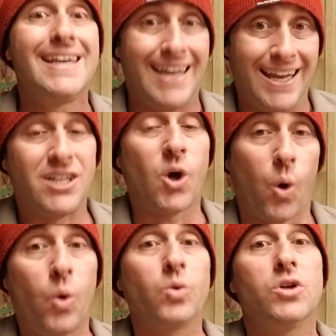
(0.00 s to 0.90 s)
in
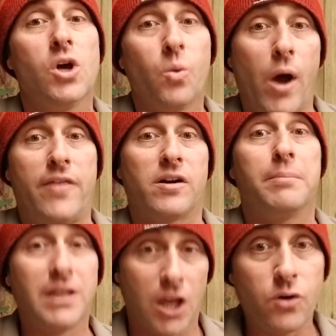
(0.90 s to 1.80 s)
cold weather
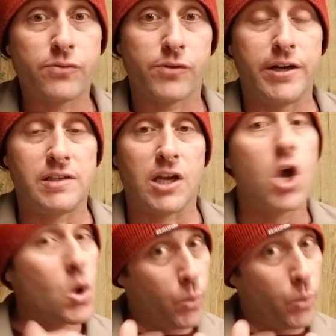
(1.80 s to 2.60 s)
below freezing,